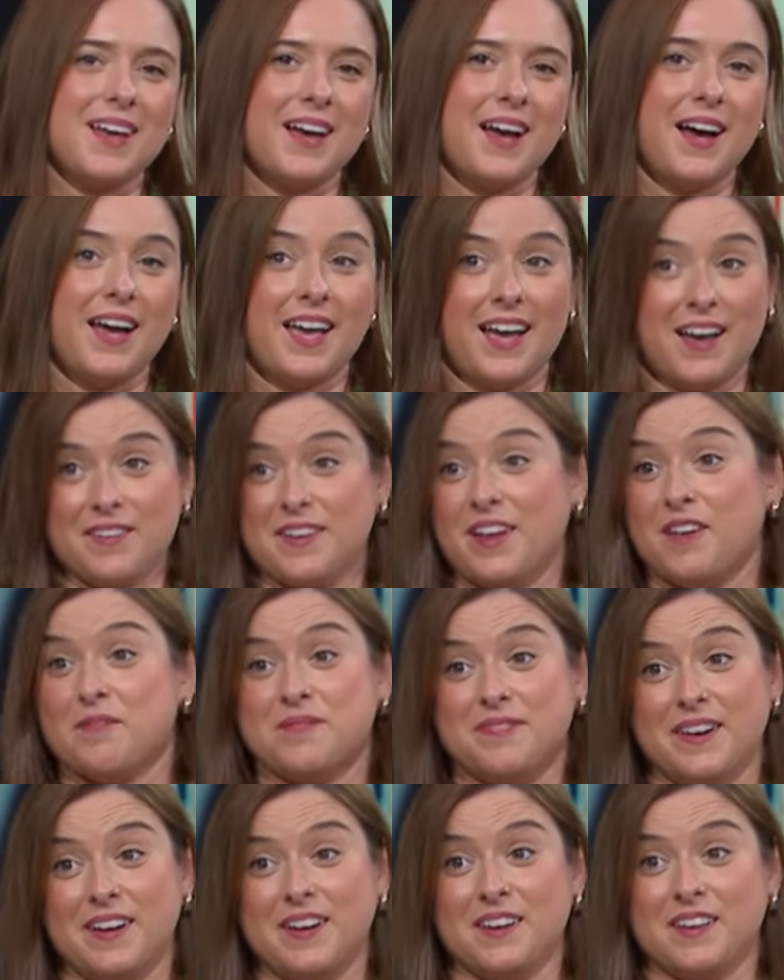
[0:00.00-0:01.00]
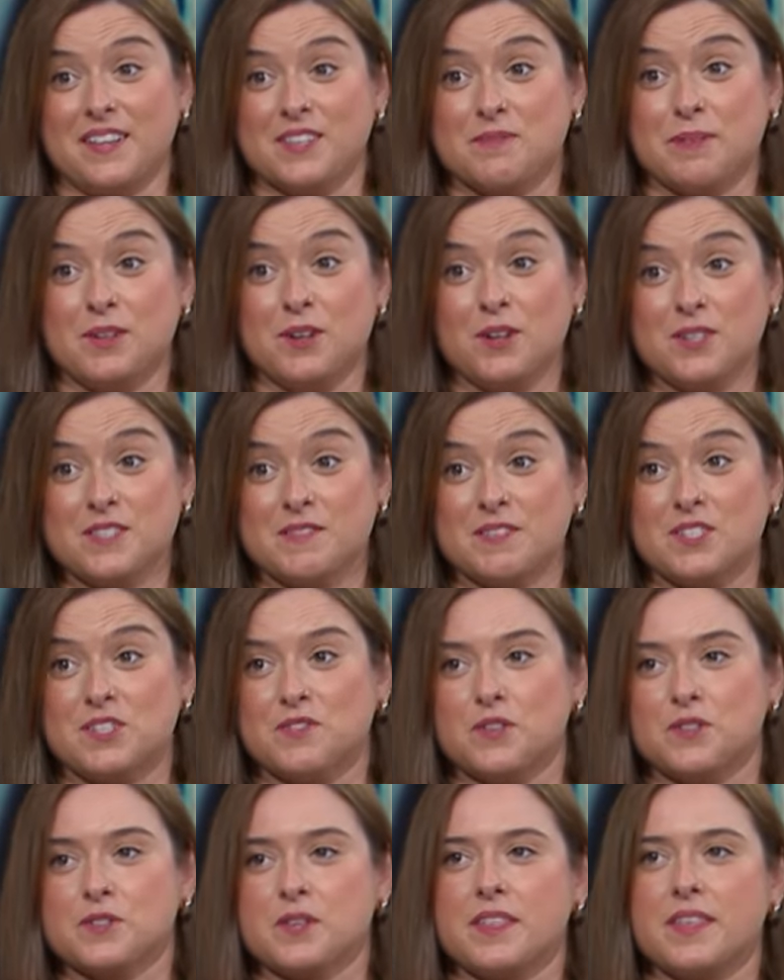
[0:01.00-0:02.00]
I've been very lucky. There's been lots of
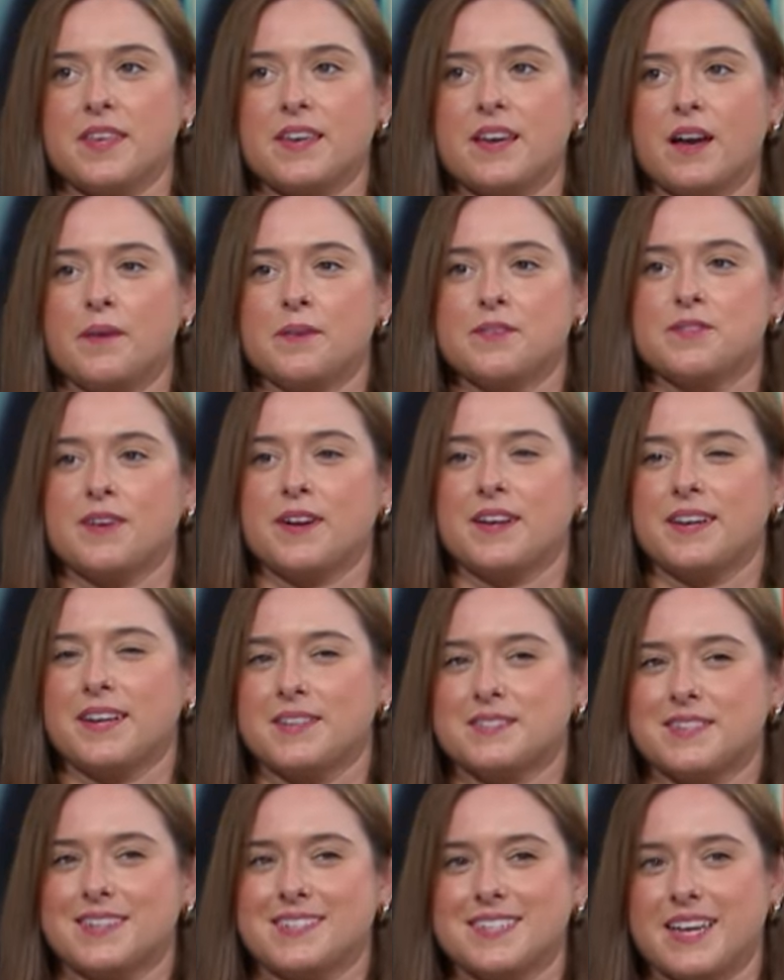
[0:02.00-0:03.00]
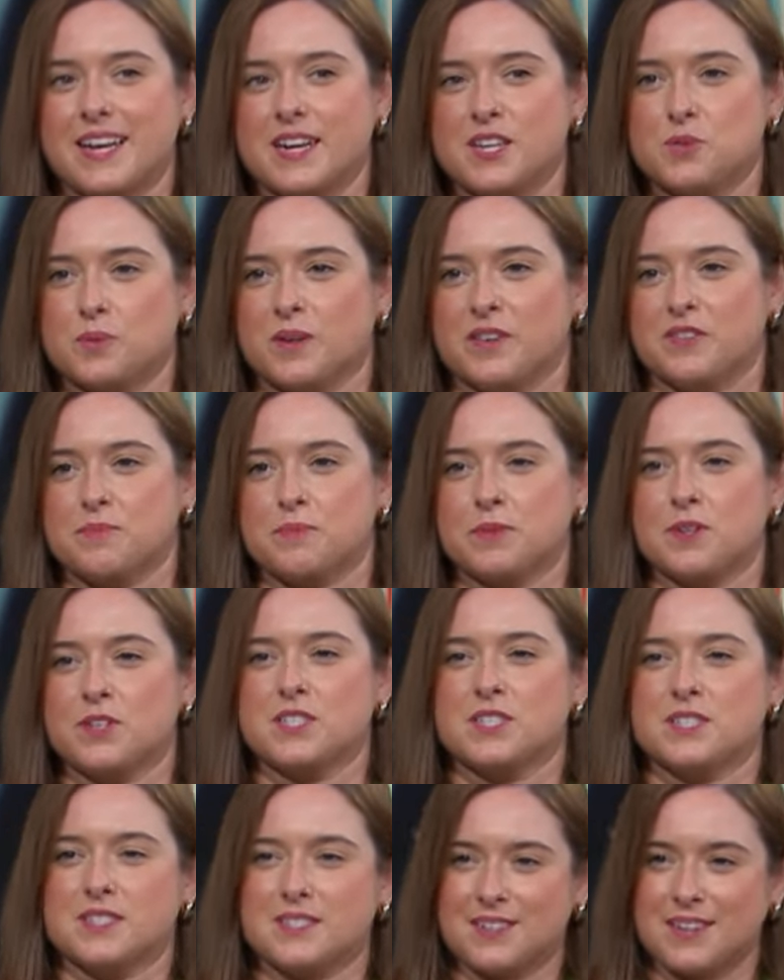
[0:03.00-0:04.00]
interviews. I think I would right now say Taylor Swift, because
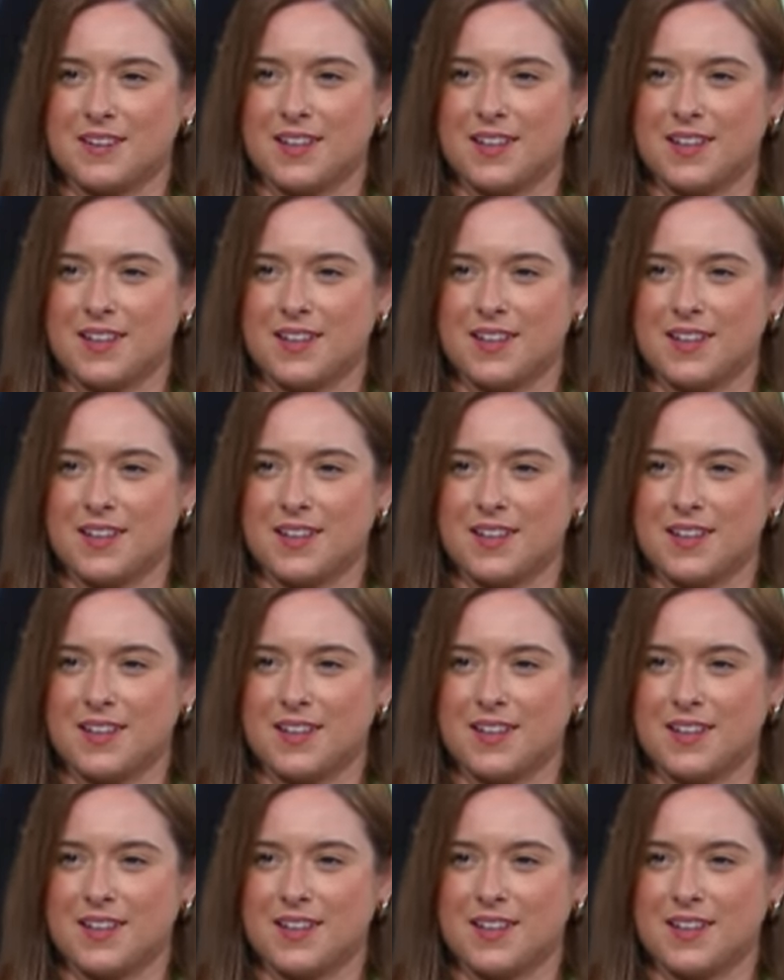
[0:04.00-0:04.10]
she's,